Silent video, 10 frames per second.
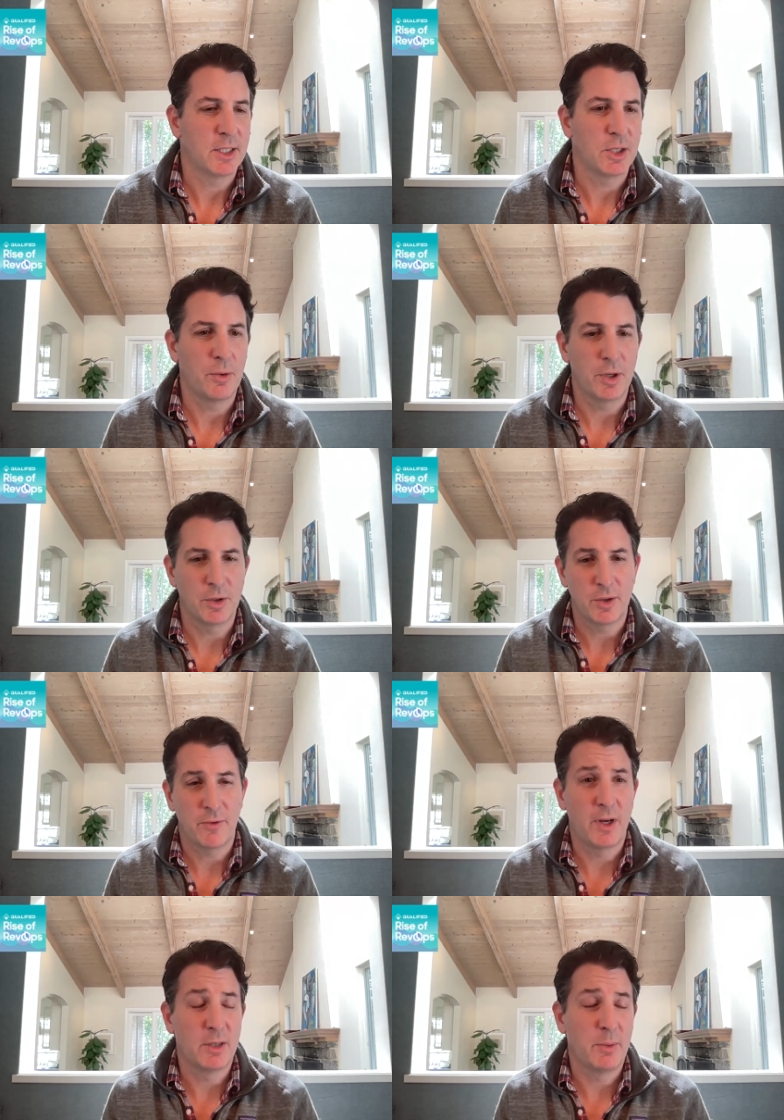And so there's
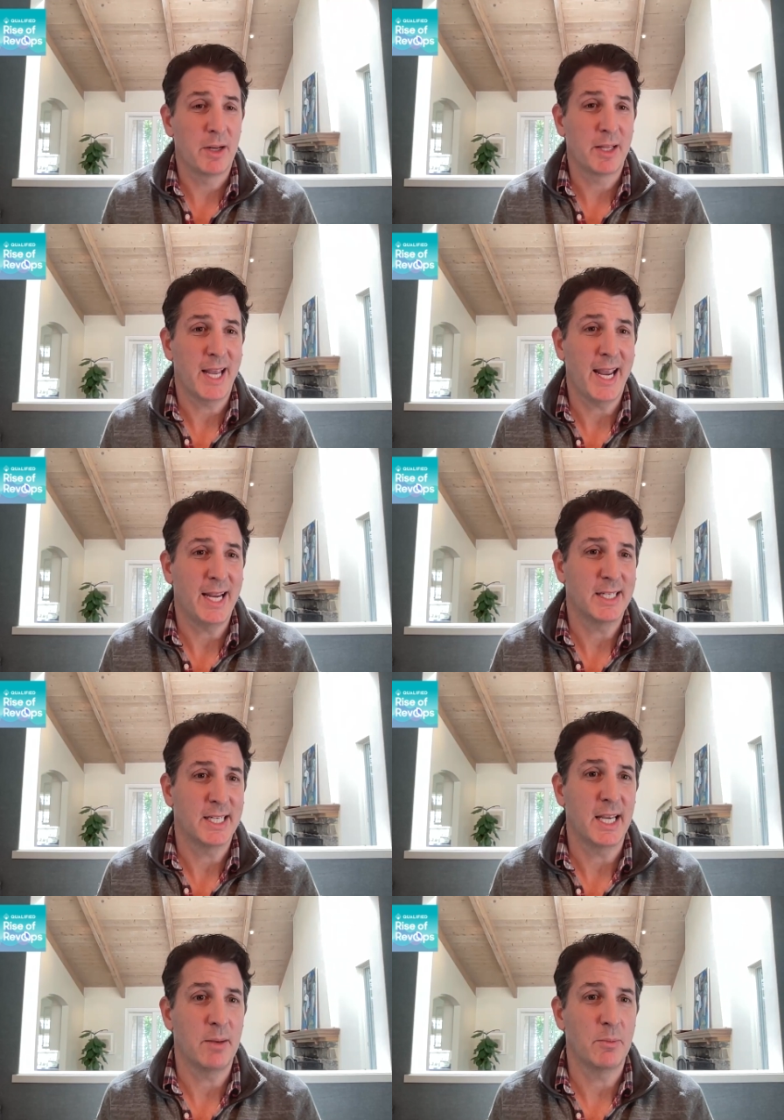fundamentally eight
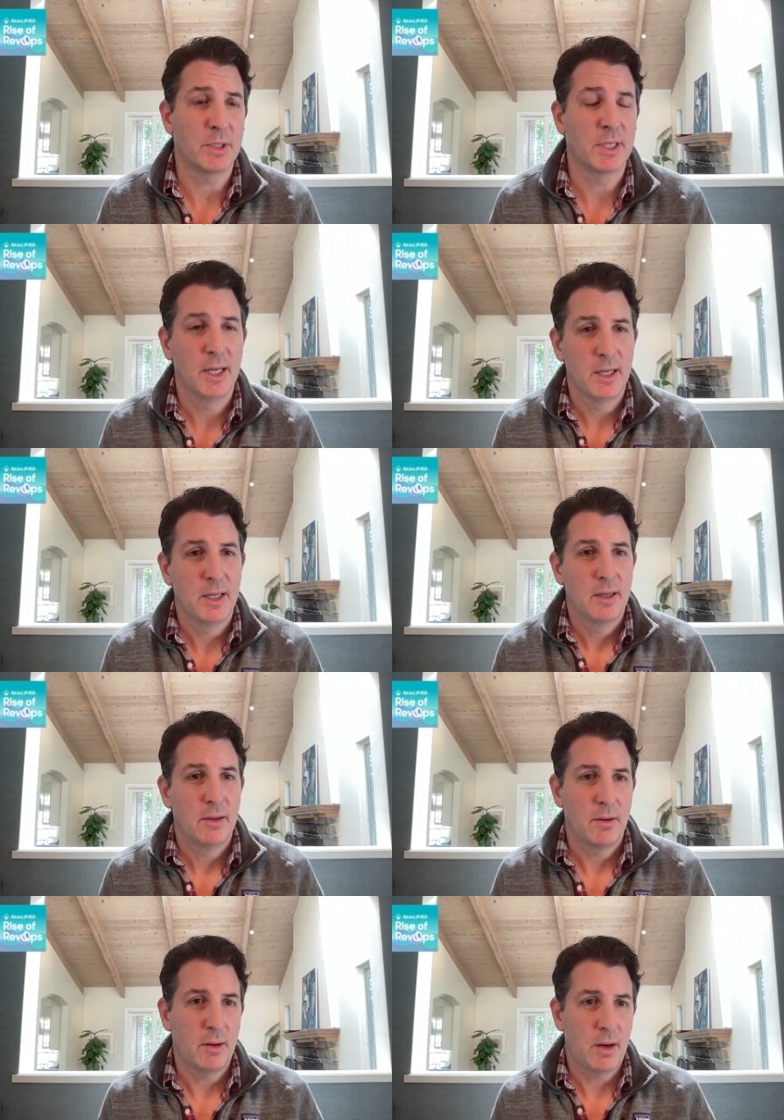teams
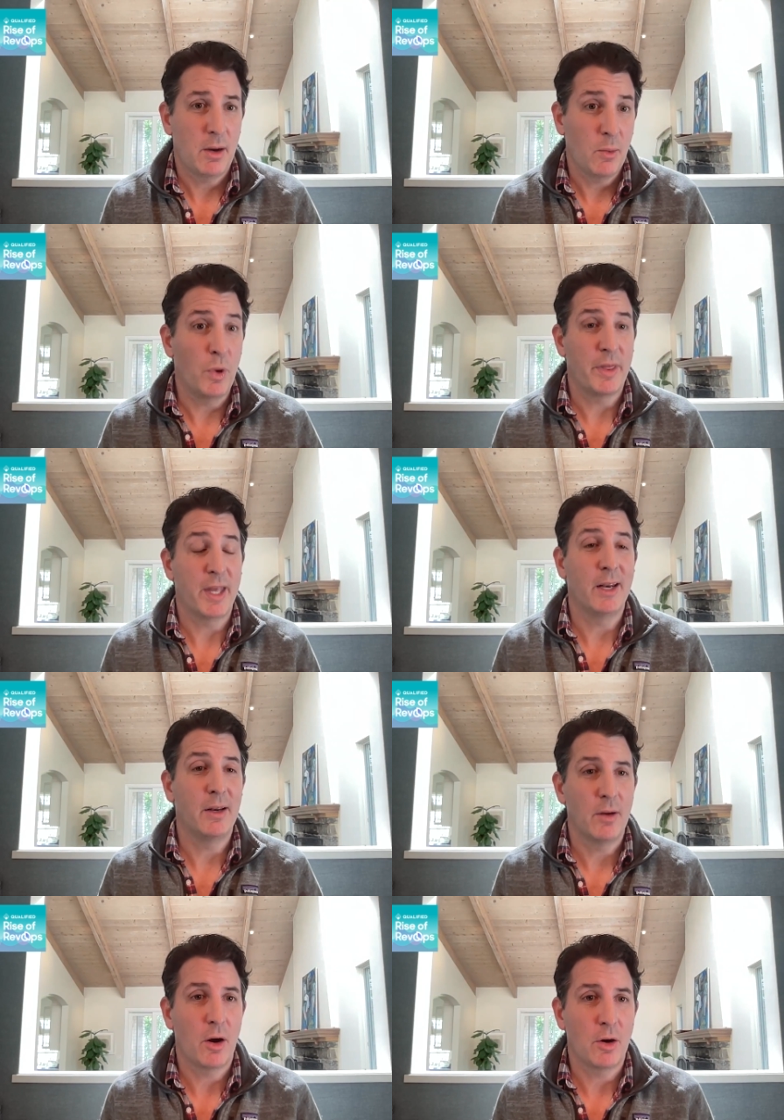
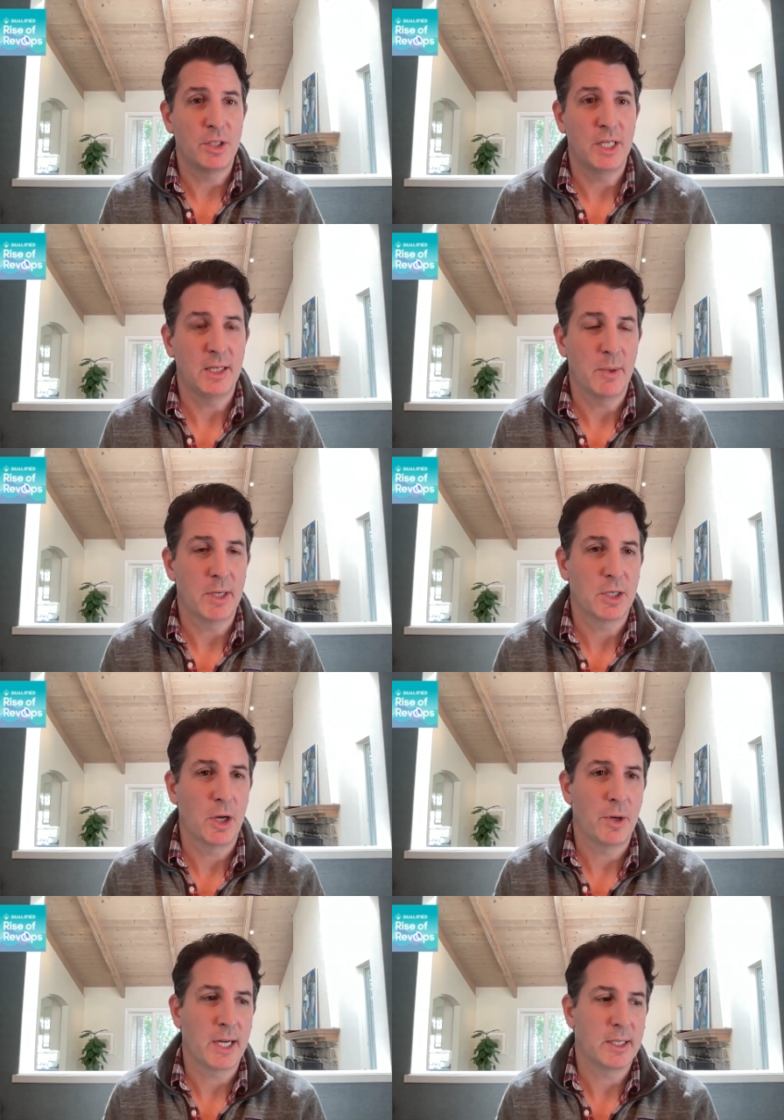within our
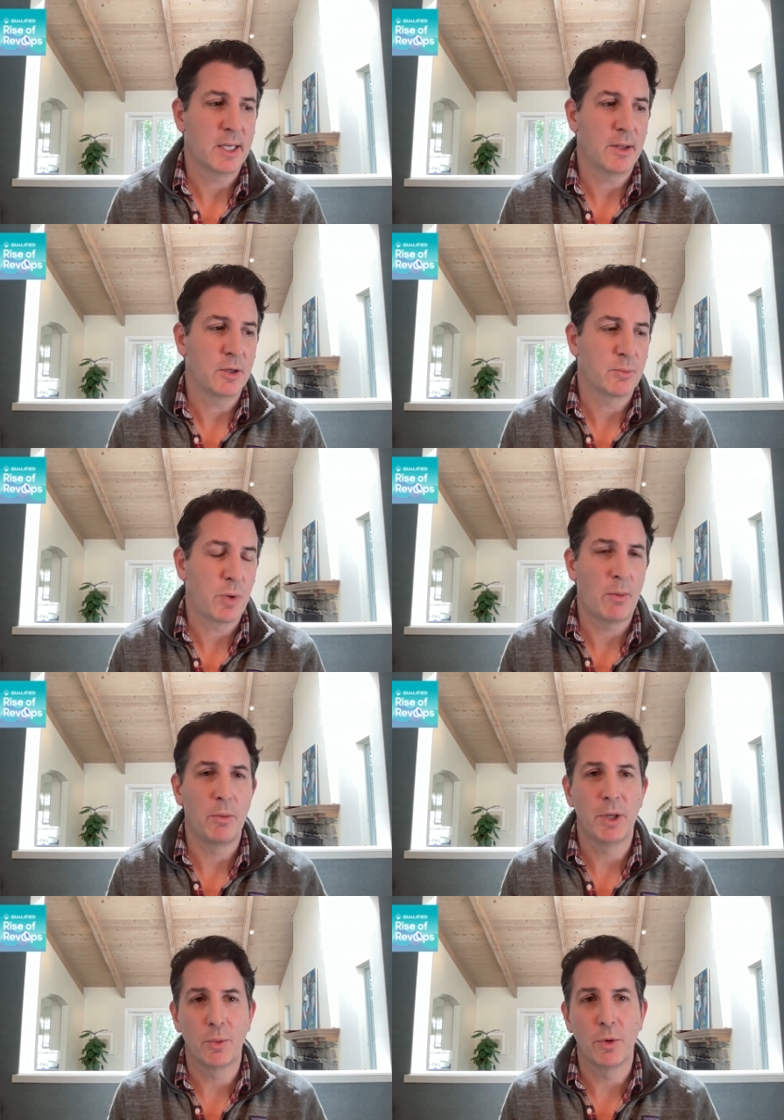GTMSO. And I said there's
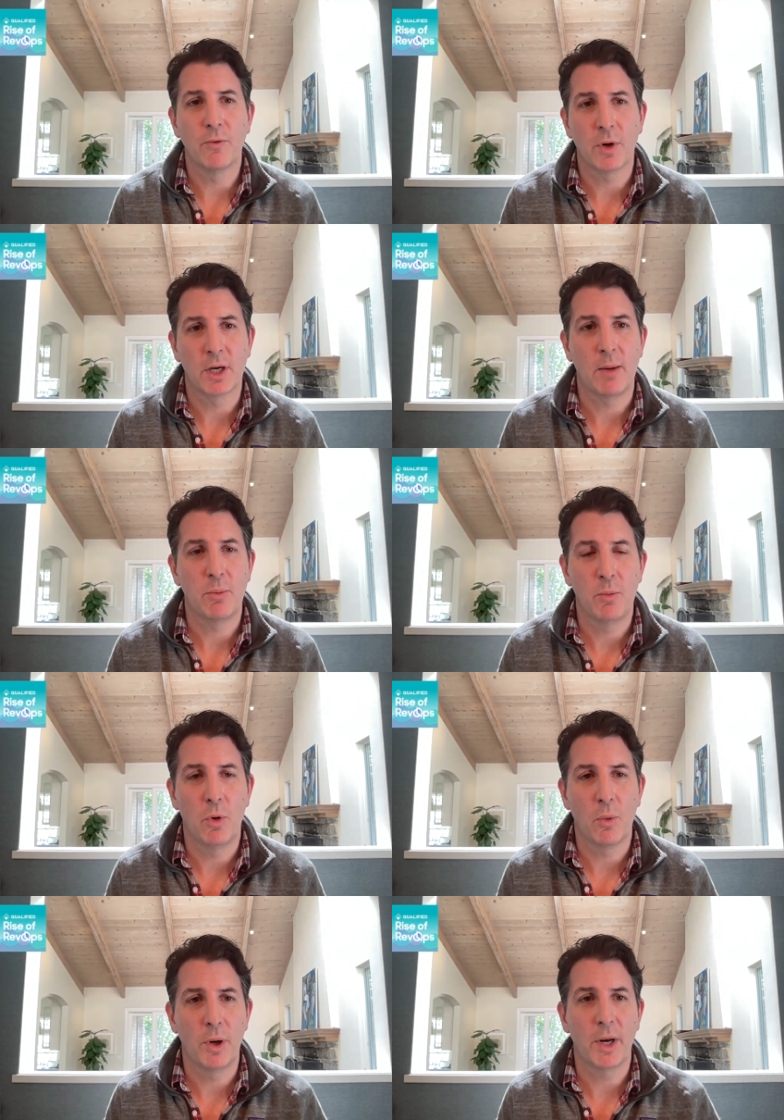probably room for a couple
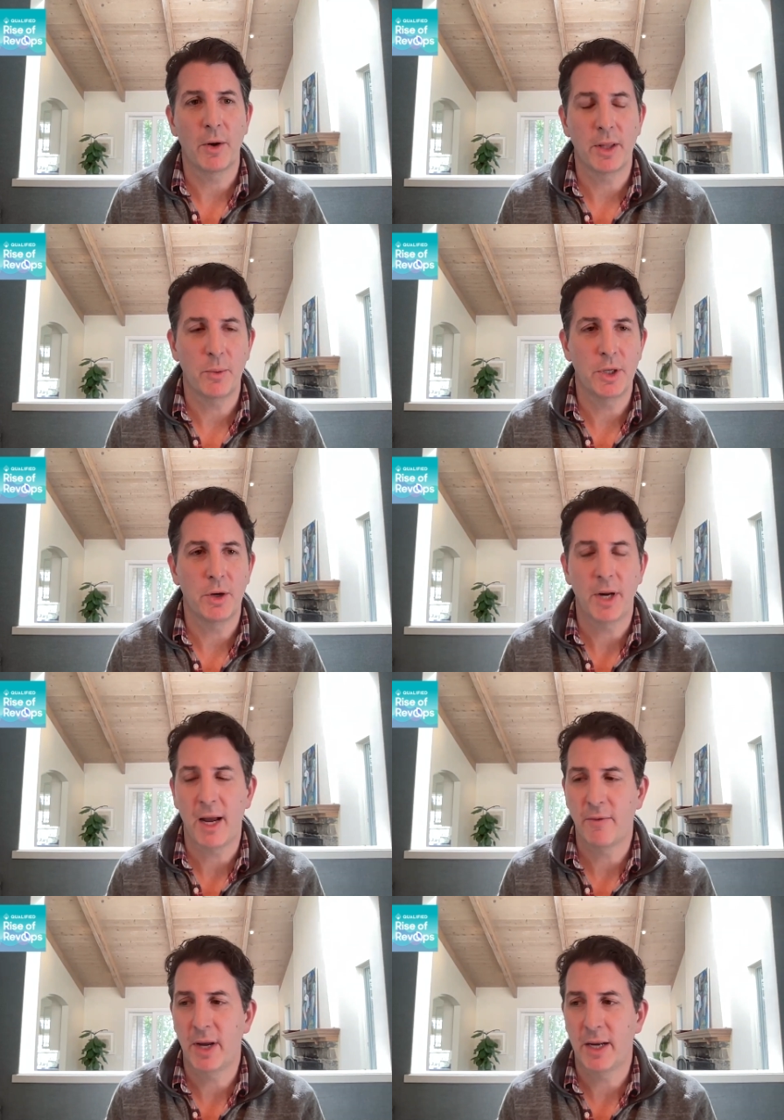more. One area that we don't
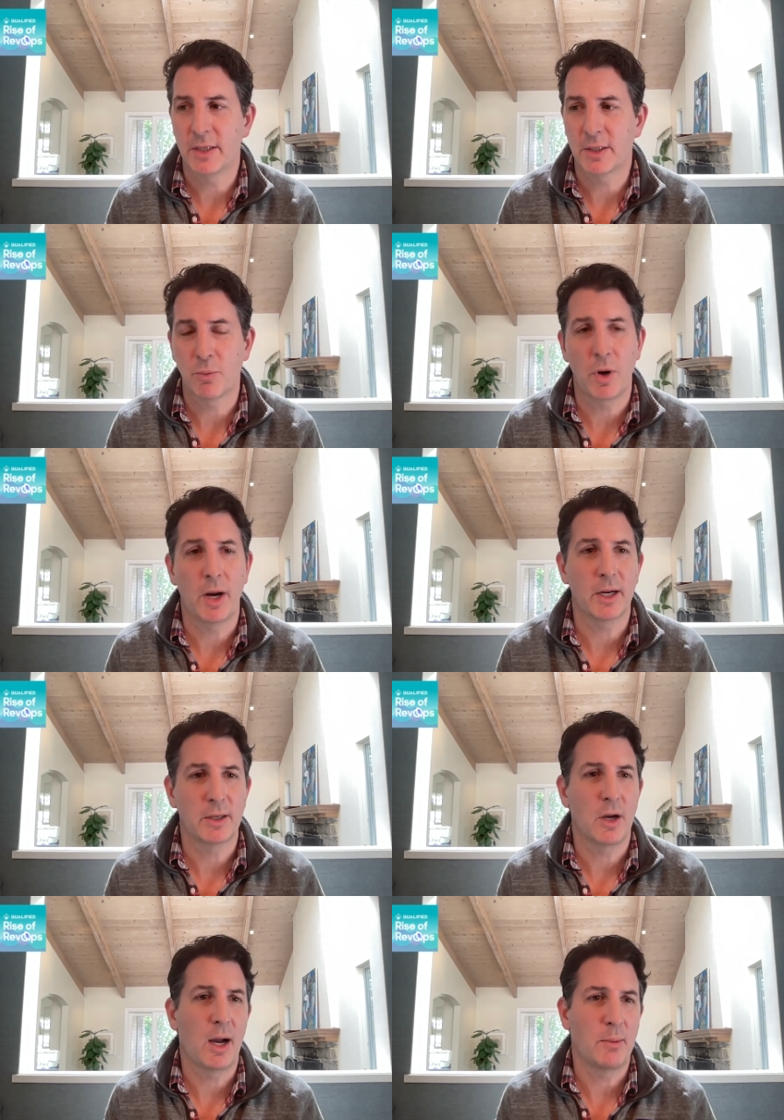have yet is a
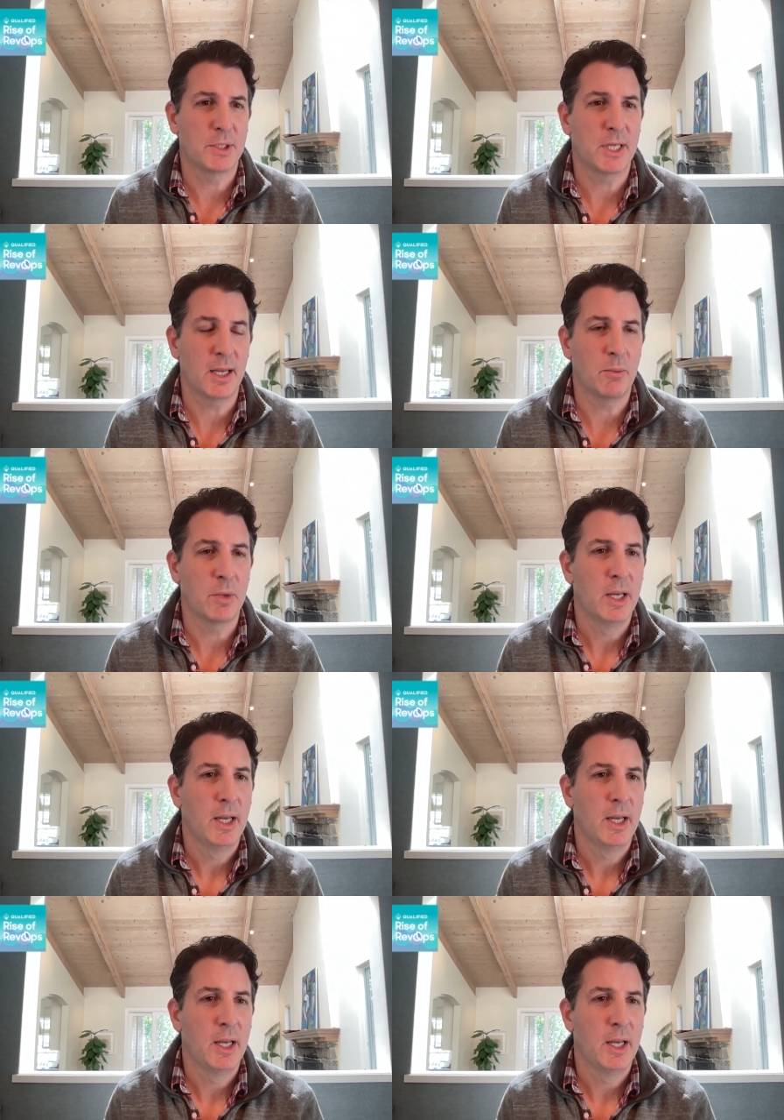product ops team.